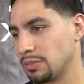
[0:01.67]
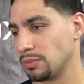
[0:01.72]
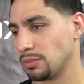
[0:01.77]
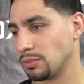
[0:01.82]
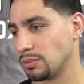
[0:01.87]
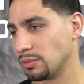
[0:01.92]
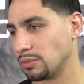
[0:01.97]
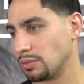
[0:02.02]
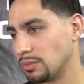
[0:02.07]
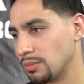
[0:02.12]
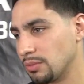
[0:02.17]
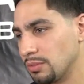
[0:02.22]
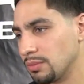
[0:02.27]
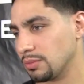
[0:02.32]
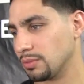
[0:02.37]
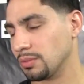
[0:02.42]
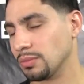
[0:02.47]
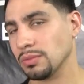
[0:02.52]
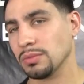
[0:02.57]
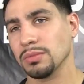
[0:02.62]
Does
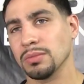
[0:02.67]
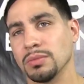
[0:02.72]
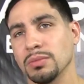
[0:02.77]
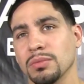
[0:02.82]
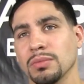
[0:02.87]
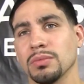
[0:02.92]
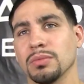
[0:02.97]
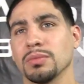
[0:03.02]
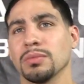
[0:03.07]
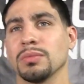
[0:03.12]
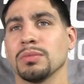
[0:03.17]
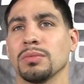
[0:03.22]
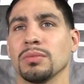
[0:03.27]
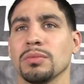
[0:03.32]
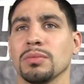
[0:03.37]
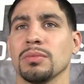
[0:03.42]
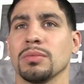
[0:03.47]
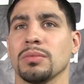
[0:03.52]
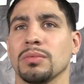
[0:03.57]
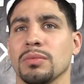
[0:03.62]
boxing get top flight
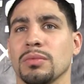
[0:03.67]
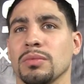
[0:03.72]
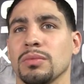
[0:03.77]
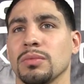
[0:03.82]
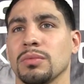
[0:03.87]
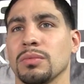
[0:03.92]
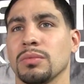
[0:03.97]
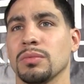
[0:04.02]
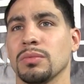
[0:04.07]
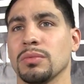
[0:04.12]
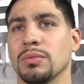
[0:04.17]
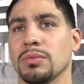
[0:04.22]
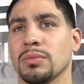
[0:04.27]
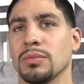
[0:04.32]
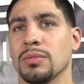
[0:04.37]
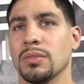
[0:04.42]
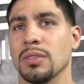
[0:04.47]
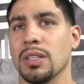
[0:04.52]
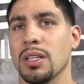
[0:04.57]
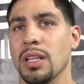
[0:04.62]
groupies anymore?
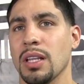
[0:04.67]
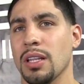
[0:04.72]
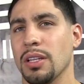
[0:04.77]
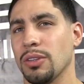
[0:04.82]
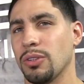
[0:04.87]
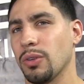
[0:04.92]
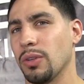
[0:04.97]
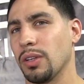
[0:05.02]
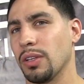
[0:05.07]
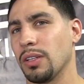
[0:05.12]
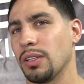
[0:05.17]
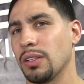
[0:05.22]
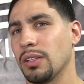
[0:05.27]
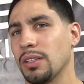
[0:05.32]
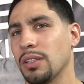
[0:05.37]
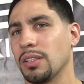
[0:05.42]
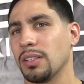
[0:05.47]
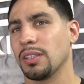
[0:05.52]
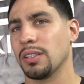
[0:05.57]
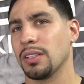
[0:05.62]
Or is it
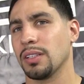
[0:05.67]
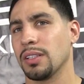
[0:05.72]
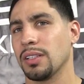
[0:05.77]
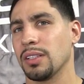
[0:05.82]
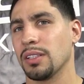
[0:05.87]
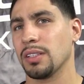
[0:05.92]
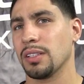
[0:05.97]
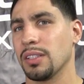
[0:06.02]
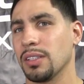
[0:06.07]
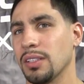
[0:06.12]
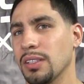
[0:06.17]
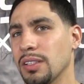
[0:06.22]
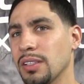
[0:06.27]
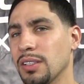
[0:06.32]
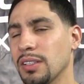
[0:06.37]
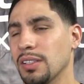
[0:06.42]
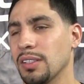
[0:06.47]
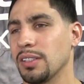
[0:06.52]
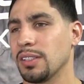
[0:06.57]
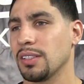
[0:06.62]
only like NBA or
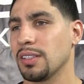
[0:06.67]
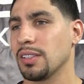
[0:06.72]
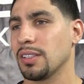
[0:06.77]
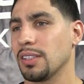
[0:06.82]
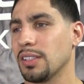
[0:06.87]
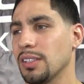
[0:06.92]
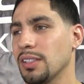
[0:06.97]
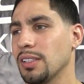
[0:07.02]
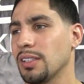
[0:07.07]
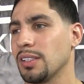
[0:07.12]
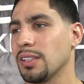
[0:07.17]
NFL guys?